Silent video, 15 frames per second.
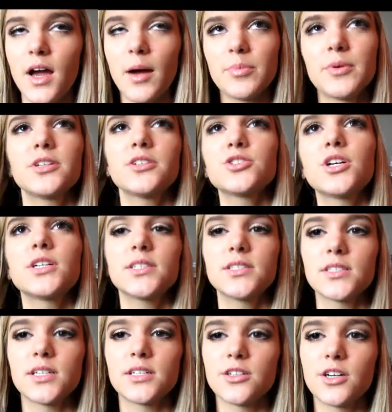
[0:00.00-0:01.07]
I'm pretty sure I did
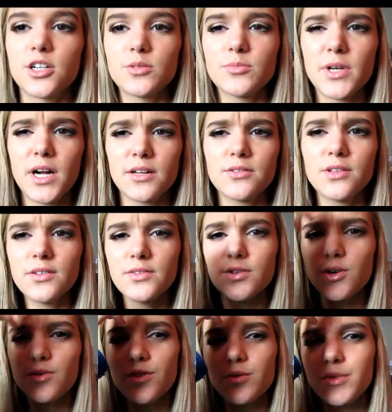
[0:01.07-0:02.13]
in kindergarten, but I don't
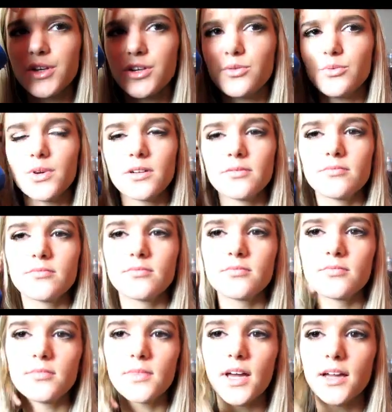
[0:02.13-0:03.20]
even know if they make you wear
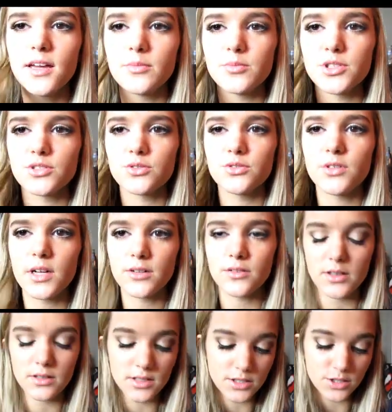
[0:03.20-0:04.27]
that in preschool. I
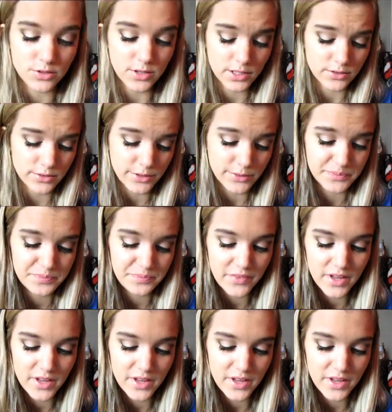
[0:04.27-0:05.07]
don't think they do. I don't know.